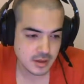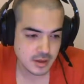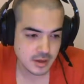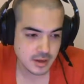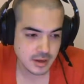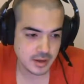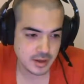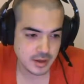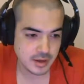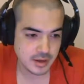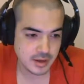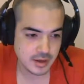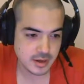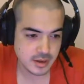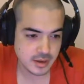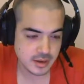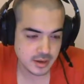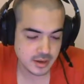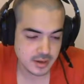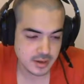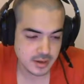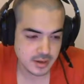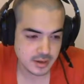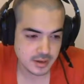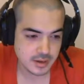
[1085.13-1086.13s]

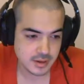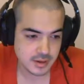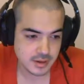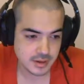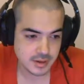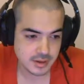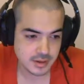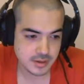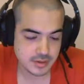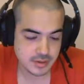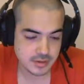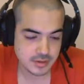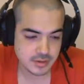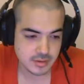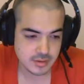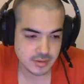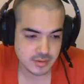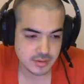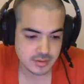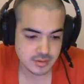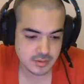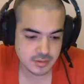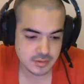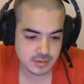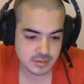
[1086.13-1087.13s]
And
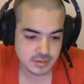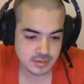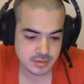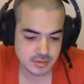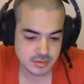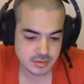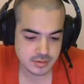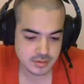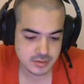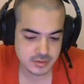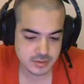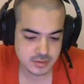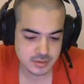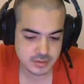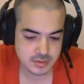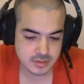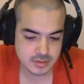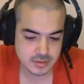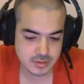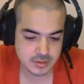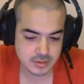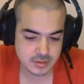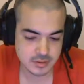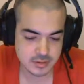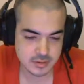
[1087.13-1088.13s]

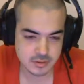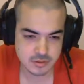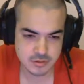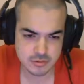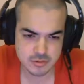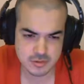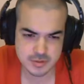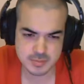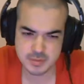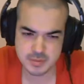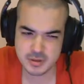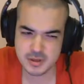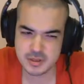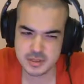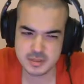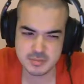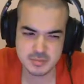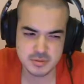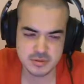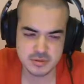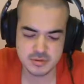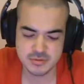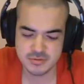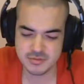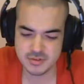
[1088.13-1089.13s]
it's always
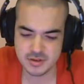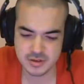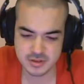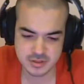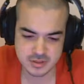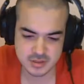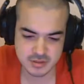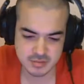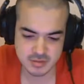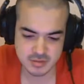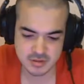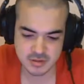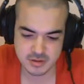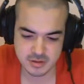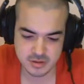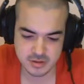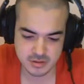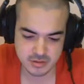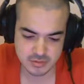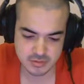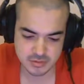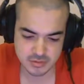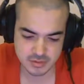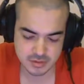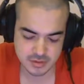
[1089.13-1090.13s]
possible to find something
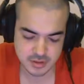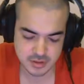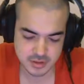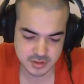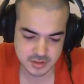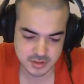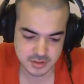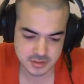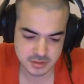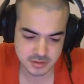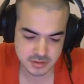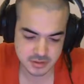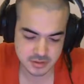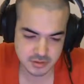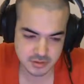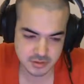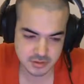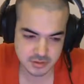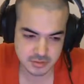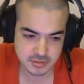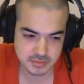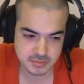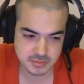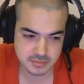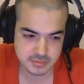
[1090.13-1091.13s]
new. And
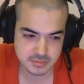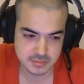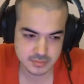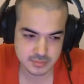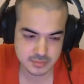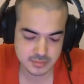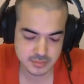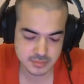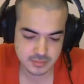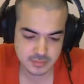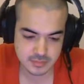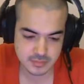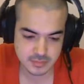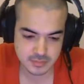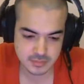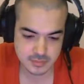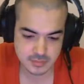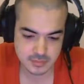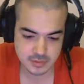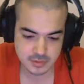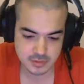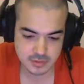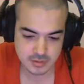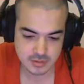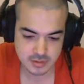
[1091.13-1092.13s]
so
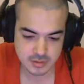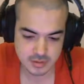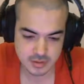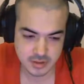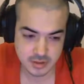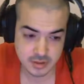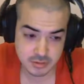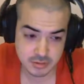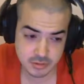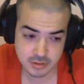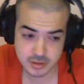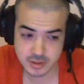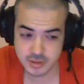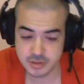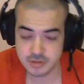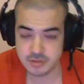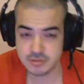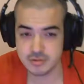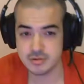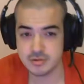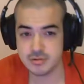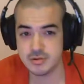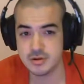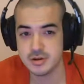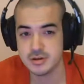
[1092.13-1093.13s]
I would like to
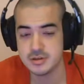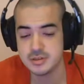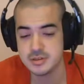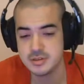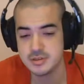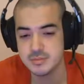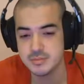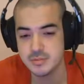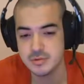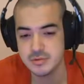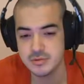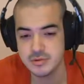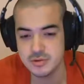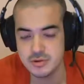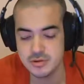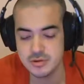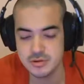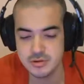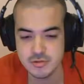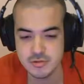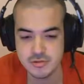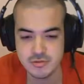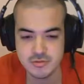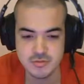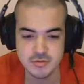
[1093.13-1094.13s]
acquire some new
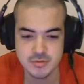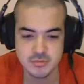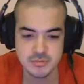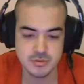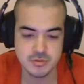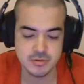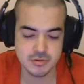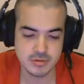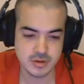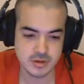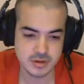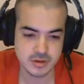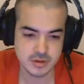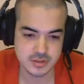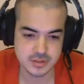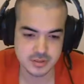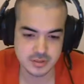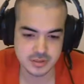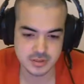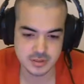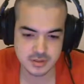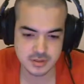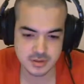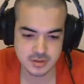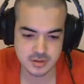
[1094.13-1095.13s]
knowledge from you
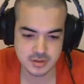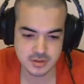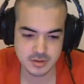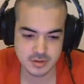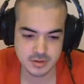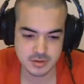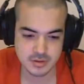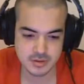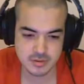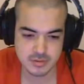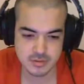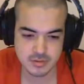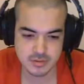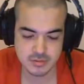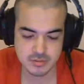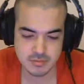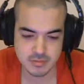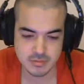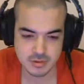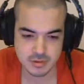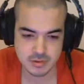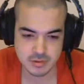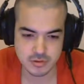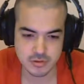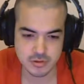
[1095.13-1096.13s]
guys,
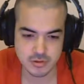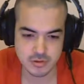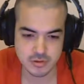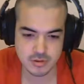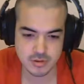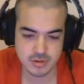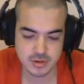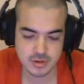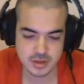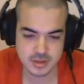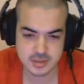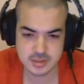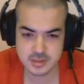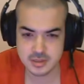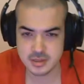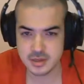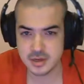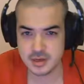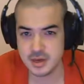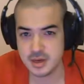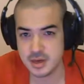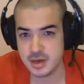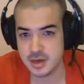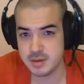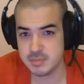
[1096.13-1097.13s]
which hasn't
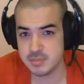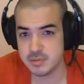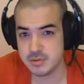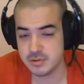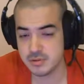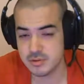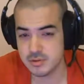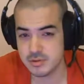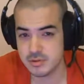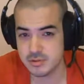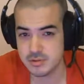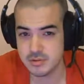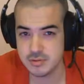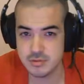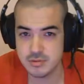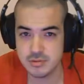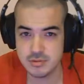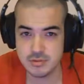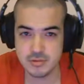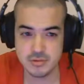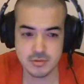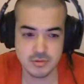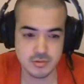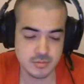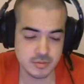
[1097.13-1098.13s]
happened
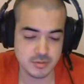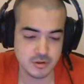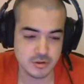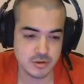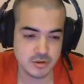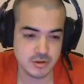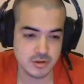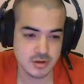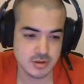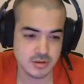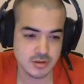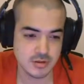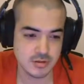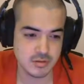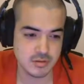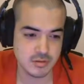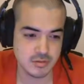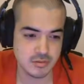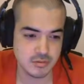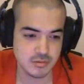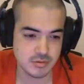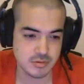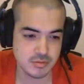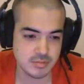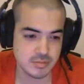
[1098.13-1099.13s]
much yet in the
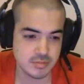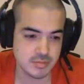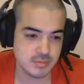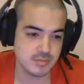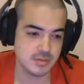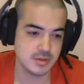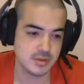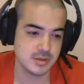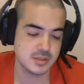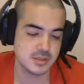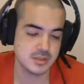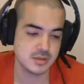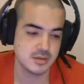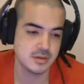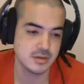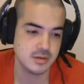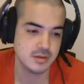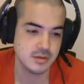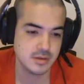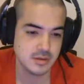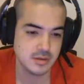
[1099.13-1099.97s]
group, basically.